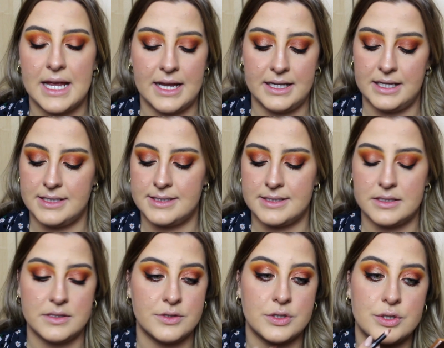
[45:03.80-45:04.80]
and it's
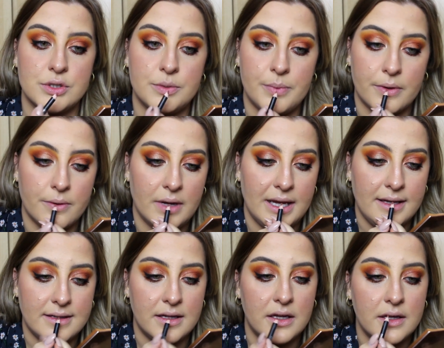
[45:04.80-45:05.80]
super
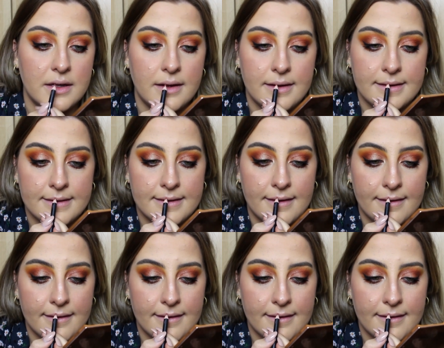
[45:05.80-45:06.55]
great. So